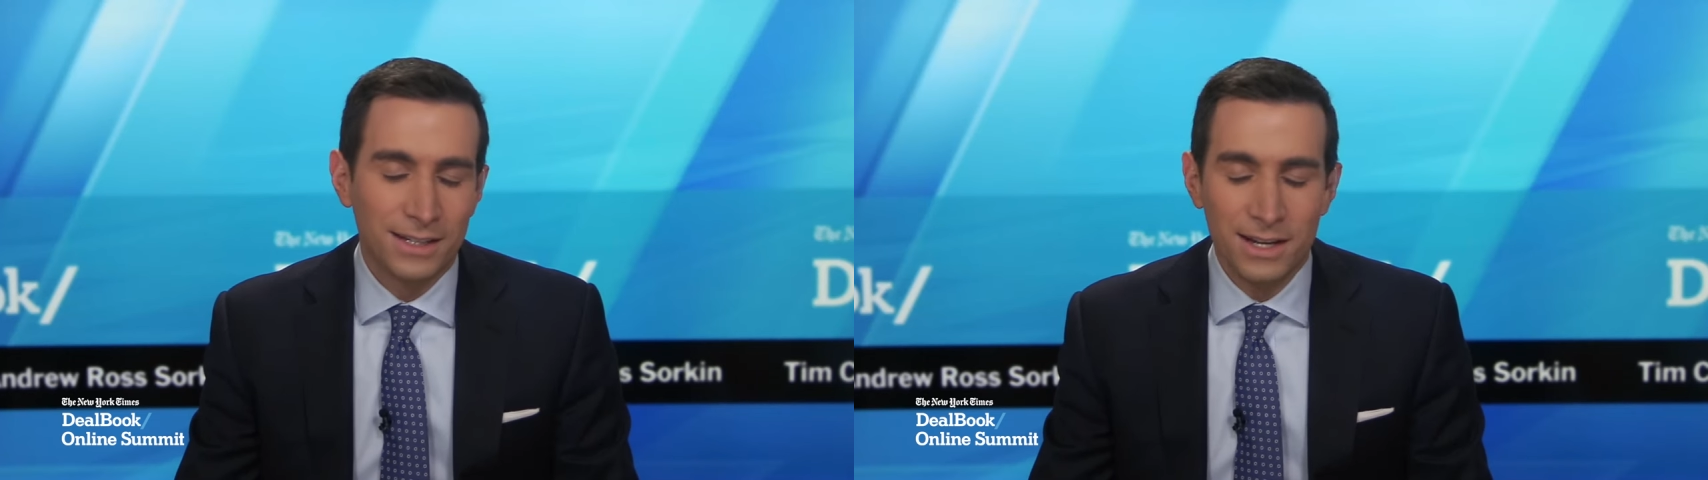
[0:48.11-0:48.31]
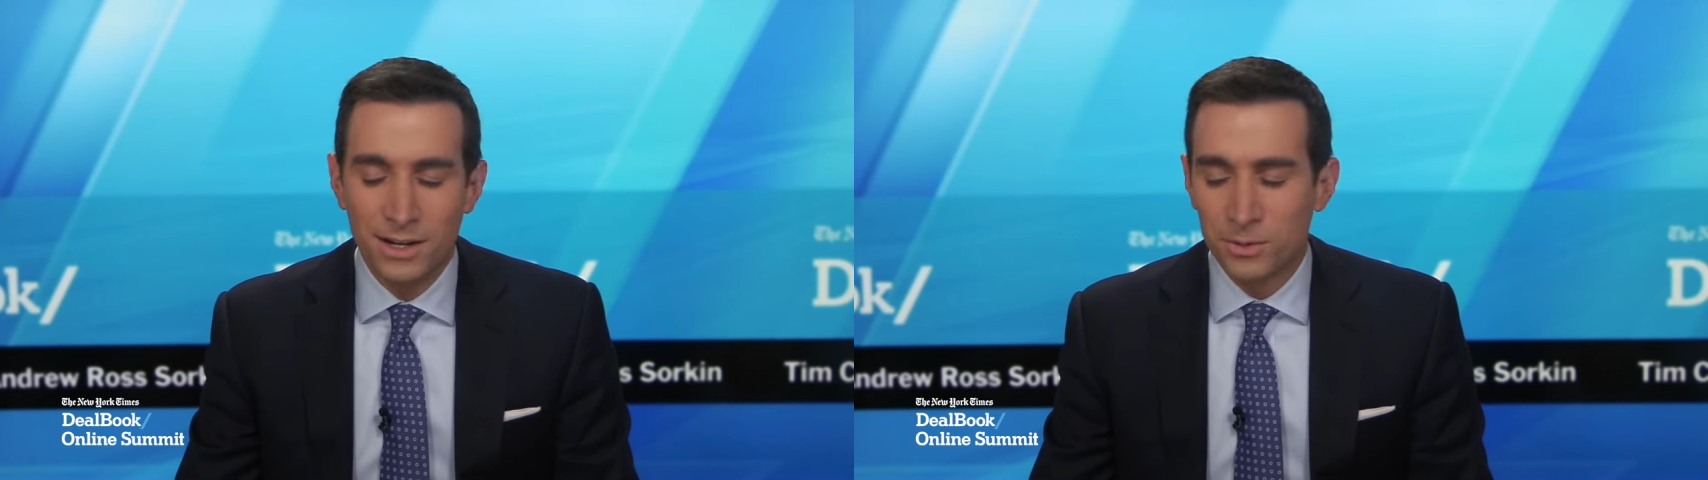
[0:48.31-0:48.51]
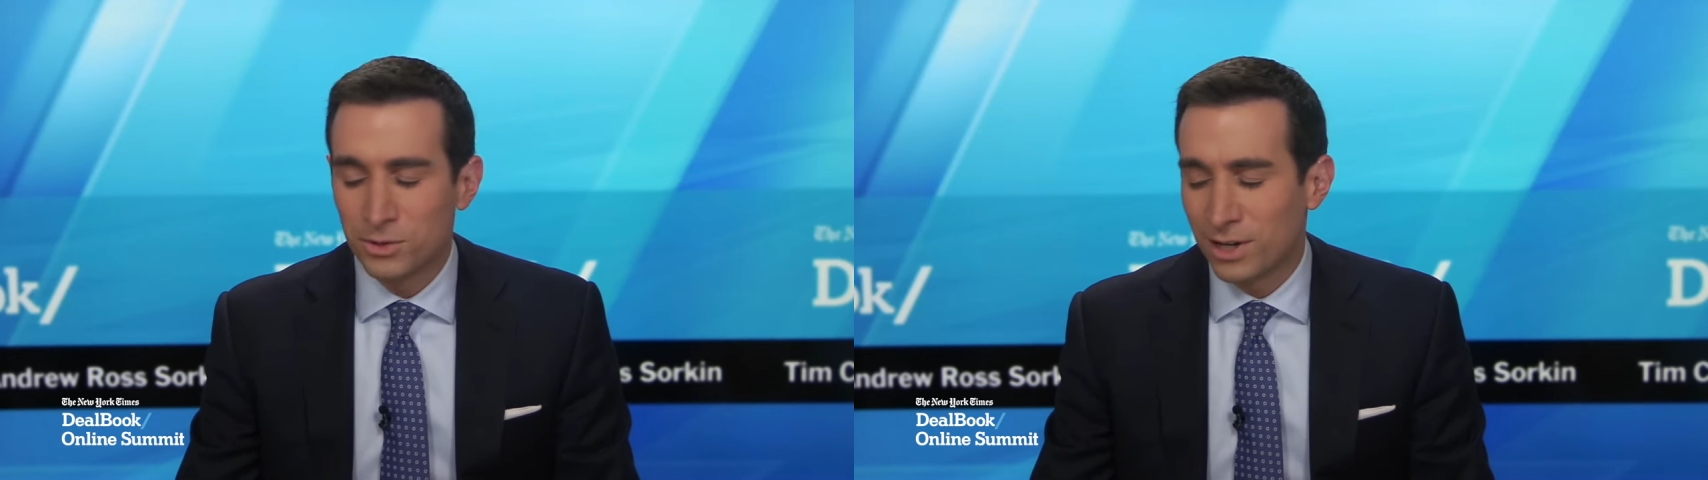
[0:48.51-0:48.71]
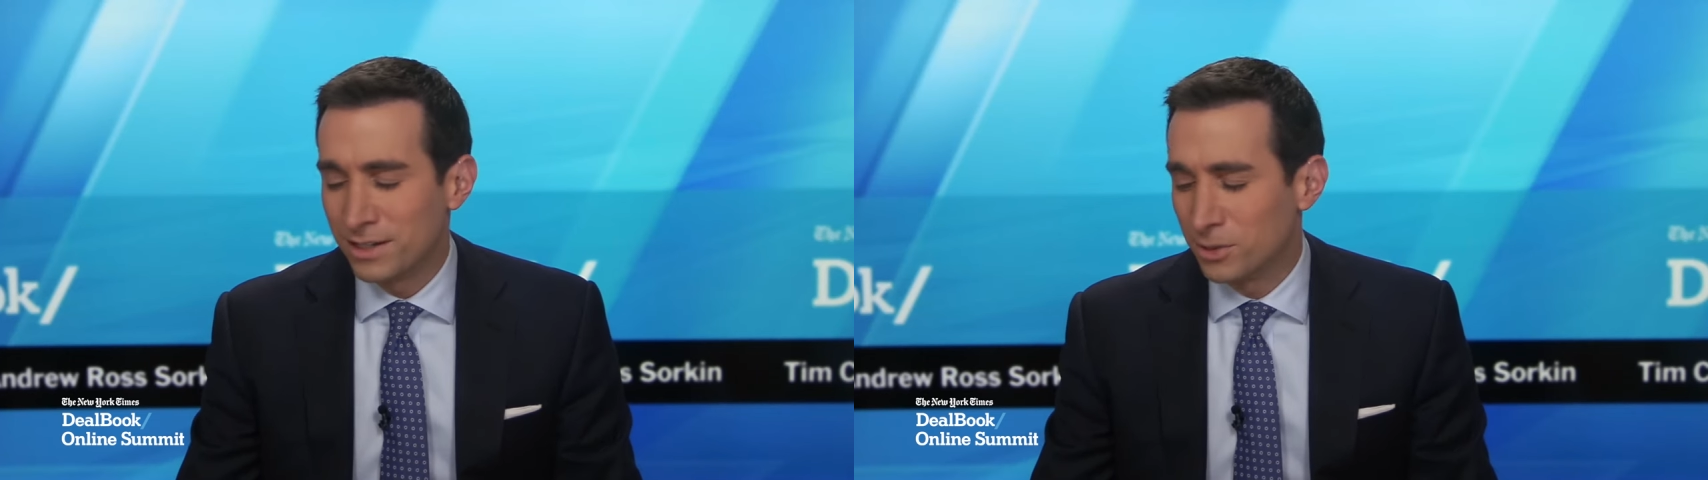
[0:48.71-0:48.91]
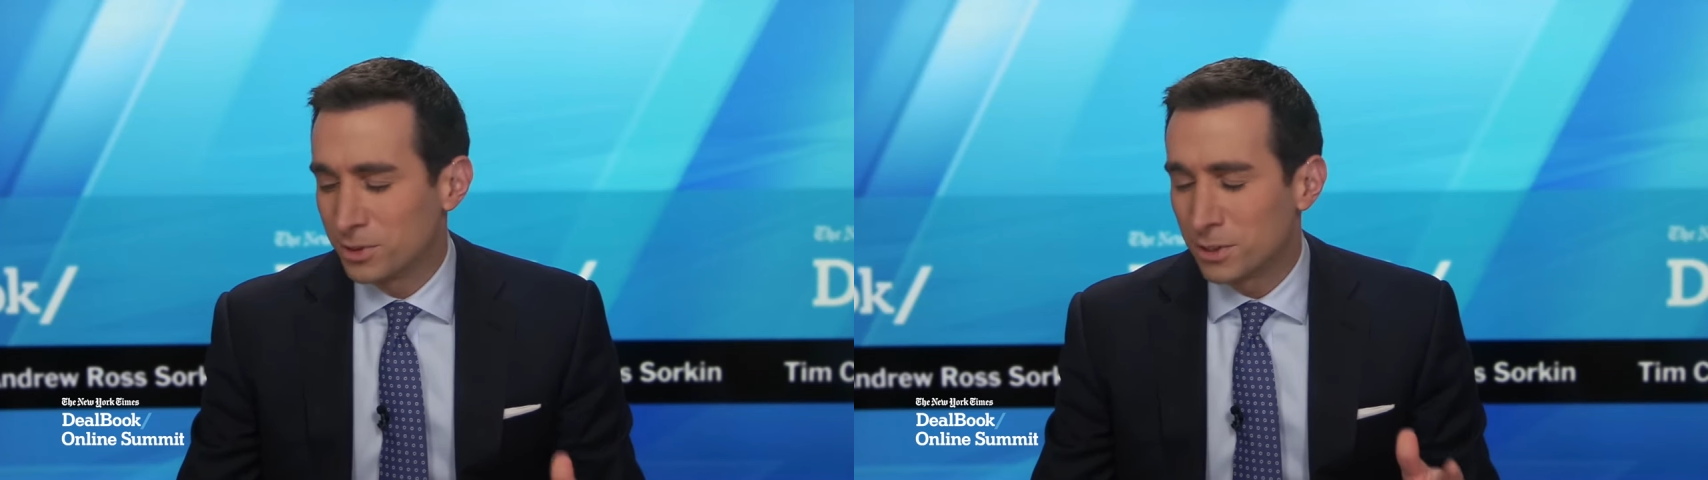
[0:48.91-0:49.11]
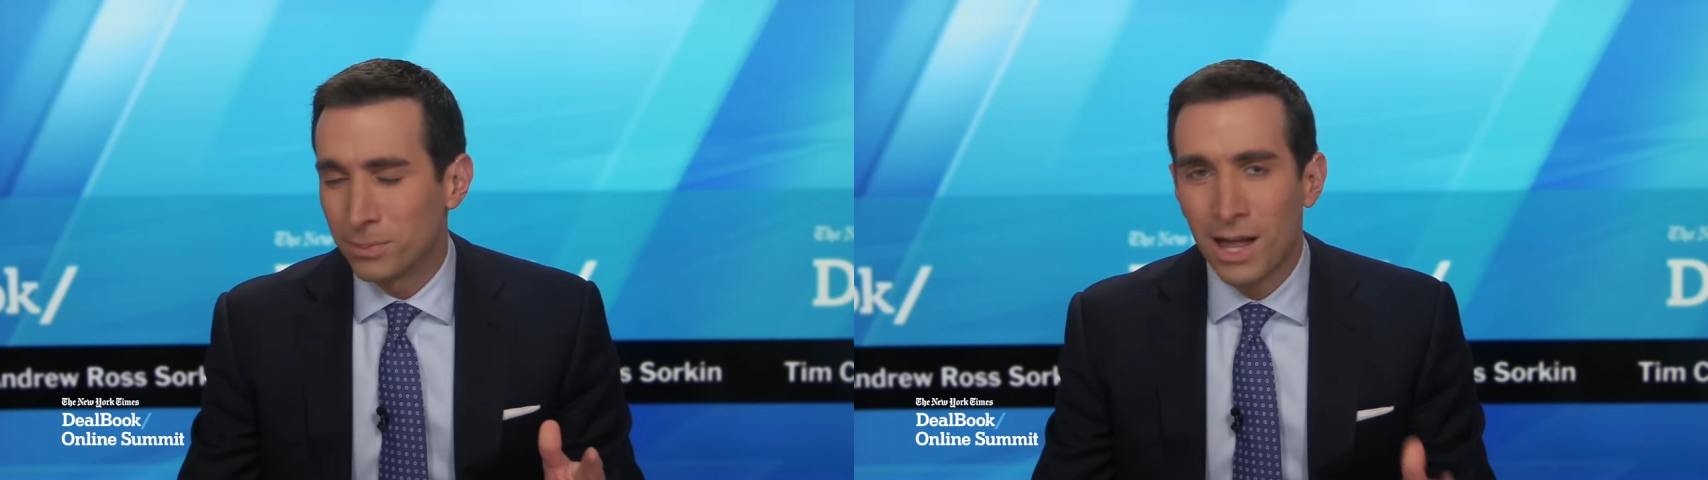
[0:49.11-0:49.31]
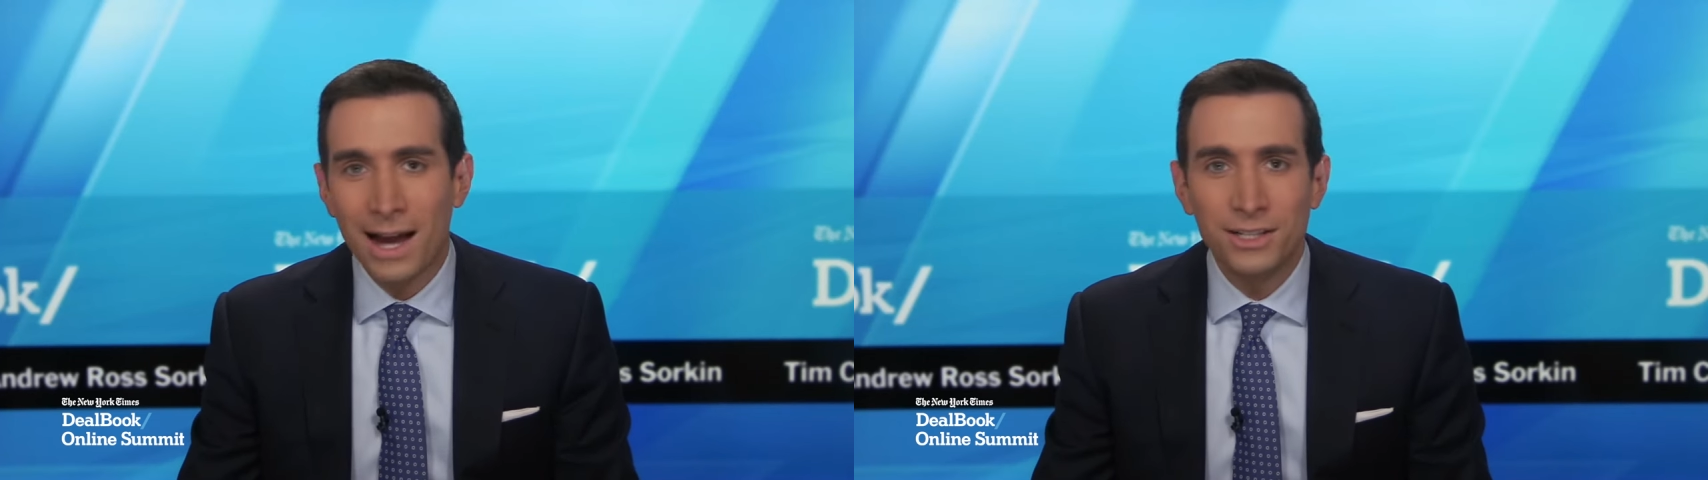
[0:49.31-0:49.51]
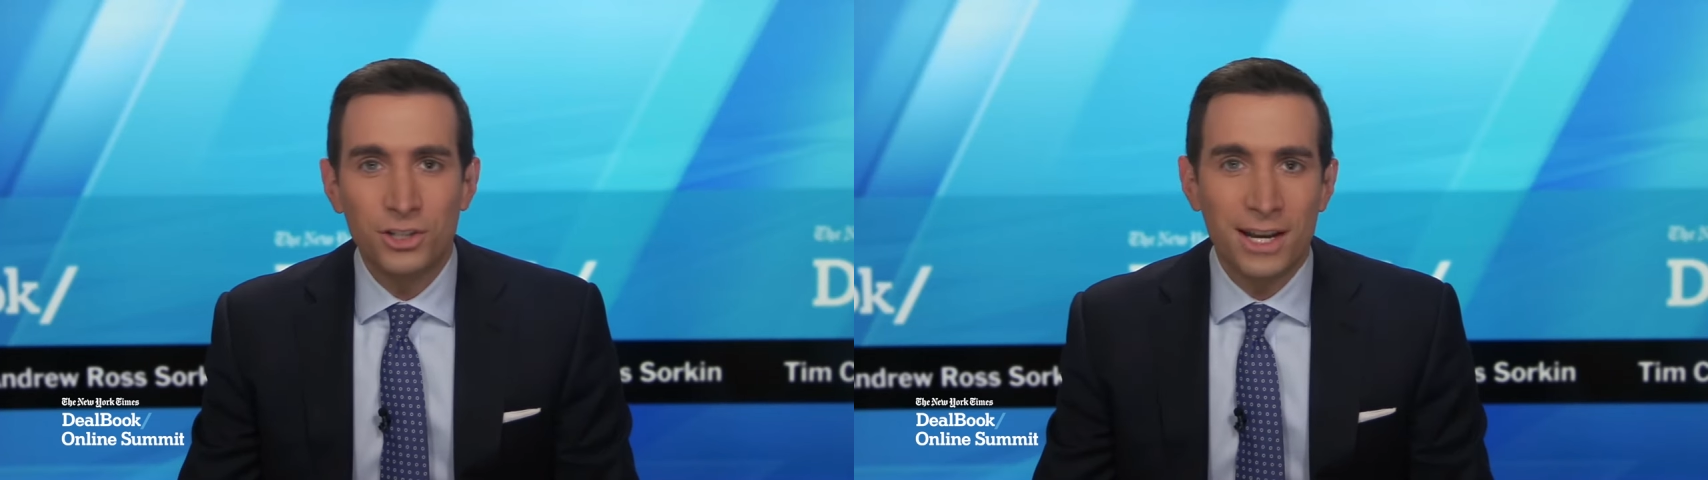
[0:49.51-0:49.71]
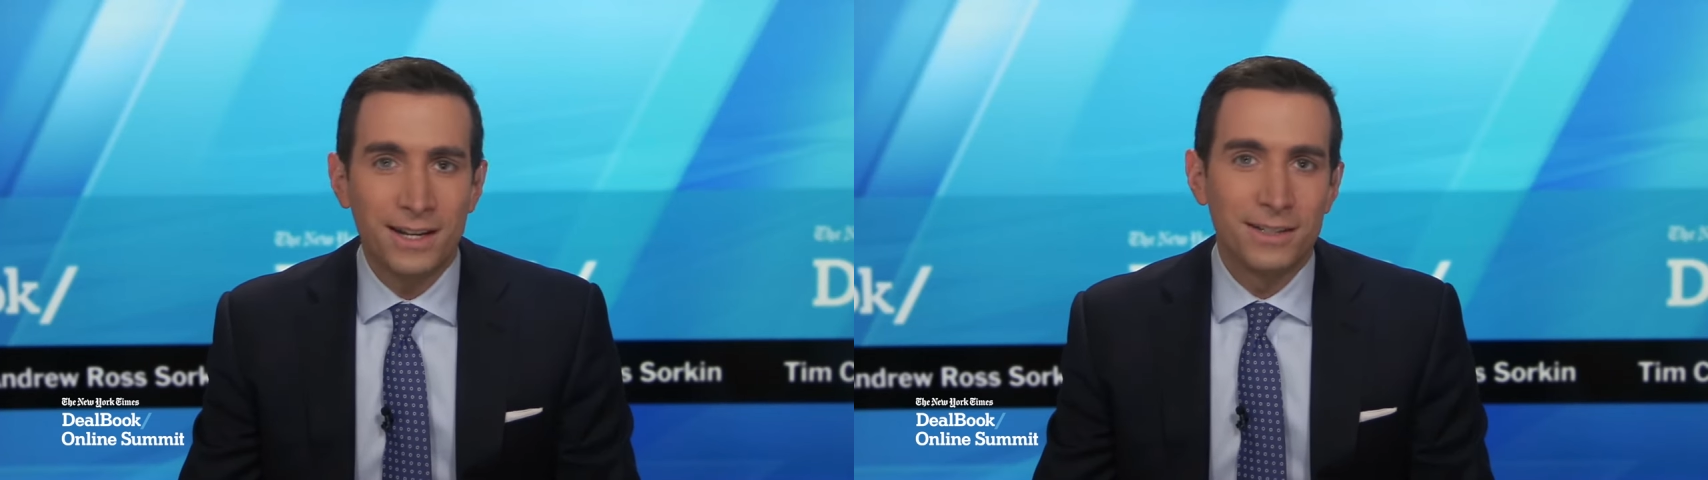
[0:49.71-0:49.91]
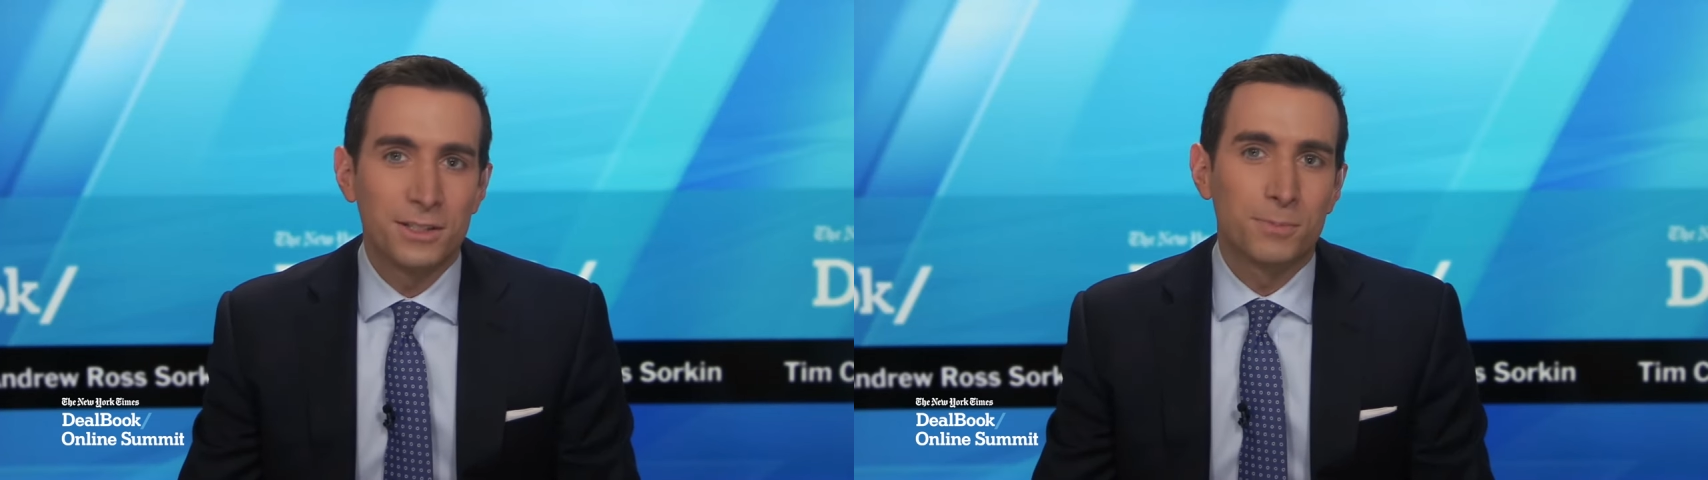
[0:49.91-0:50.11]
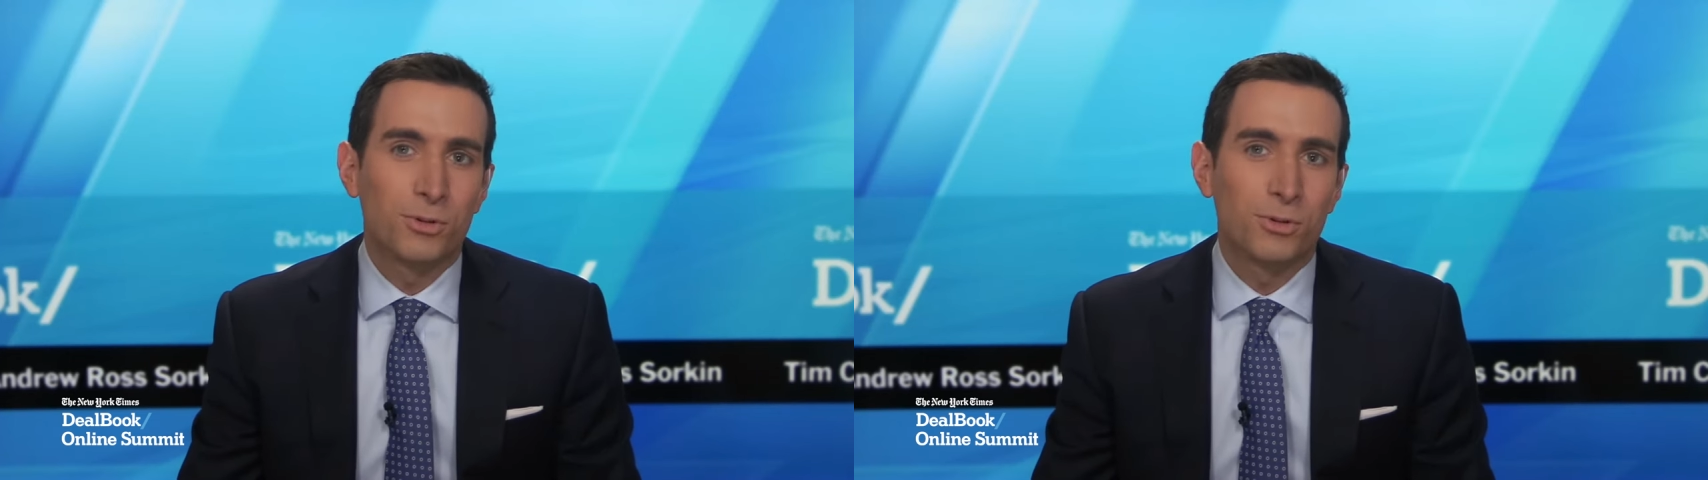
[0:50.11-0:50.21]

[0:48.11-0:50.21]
we're trying to deal with supply chains,